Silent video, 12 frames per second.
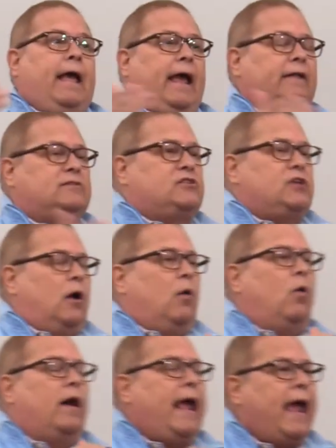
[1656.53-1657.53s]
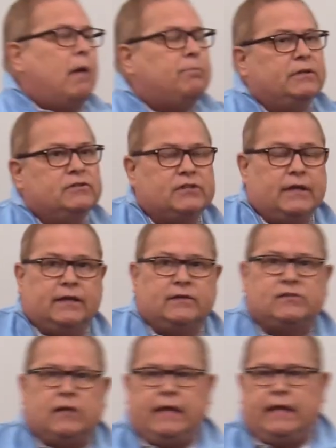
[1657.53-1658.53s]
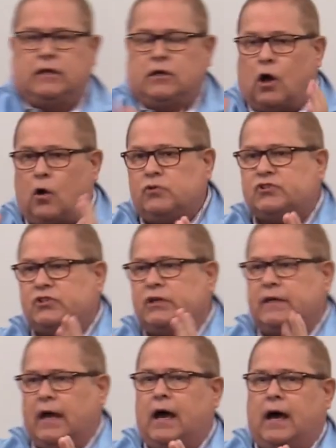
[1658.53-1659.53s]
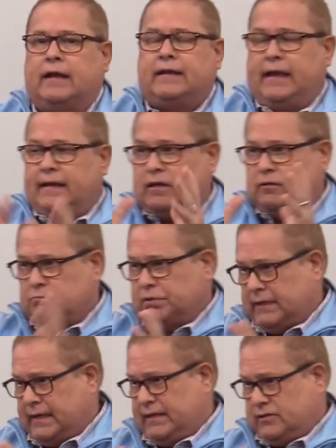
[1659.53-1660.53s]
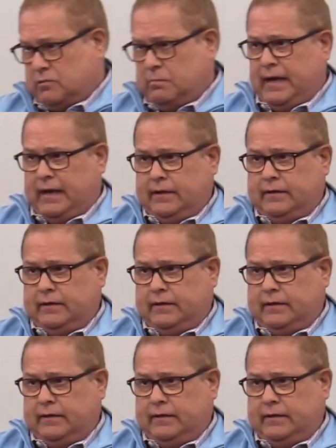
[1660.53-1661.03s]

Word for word: And so what happens is he goes to God and he complains about